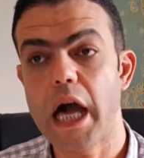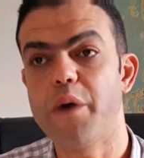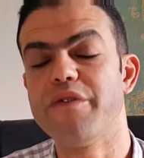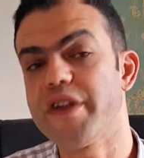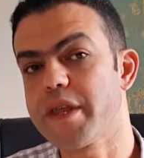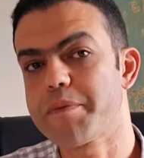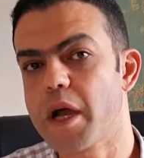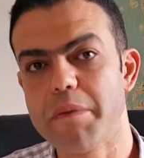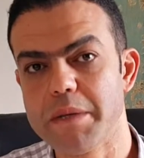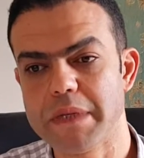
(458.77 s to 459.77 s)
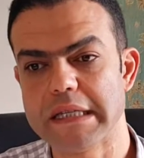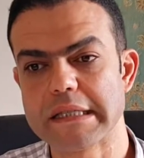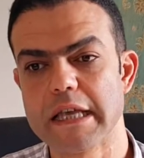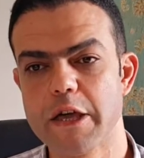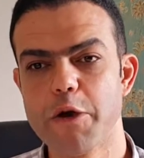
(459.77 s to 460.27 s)
However, the problem
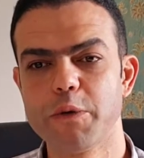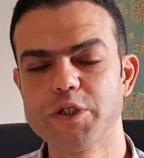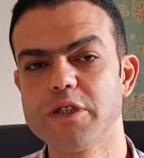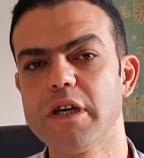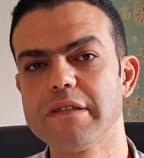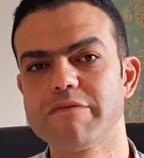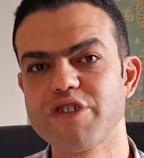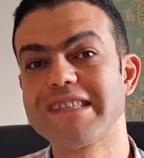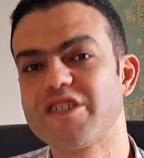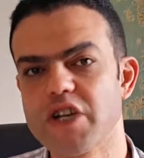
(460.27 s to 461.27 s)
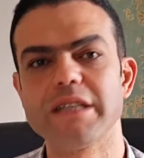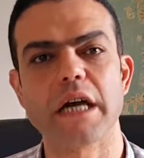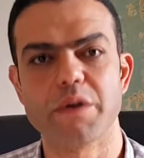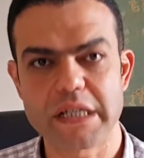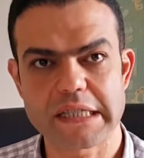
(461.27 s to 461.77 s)
is we should not
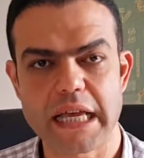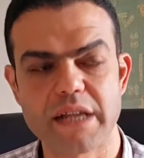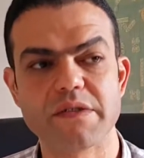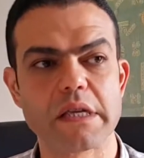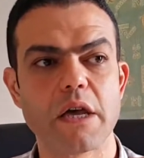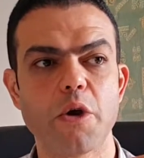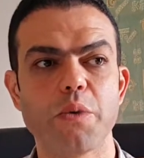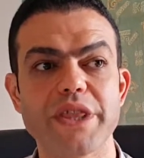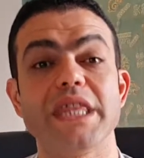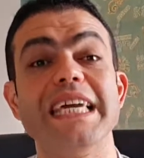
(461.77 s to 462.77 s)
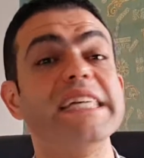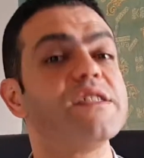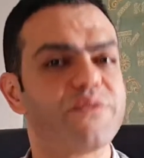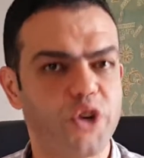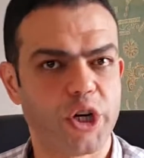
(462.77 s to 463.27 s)
restrict ourselves with
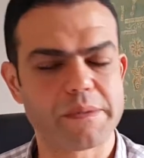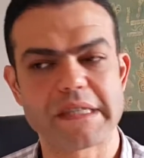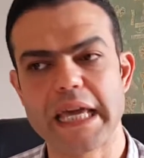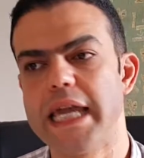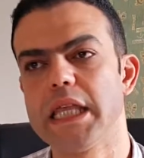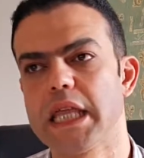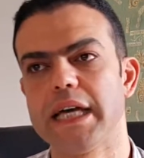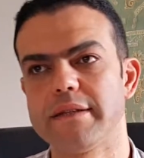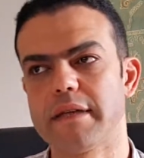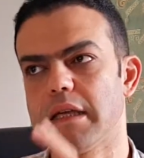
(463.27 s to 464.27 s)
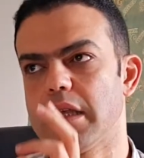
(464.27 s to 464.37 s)
these verbs, saying that,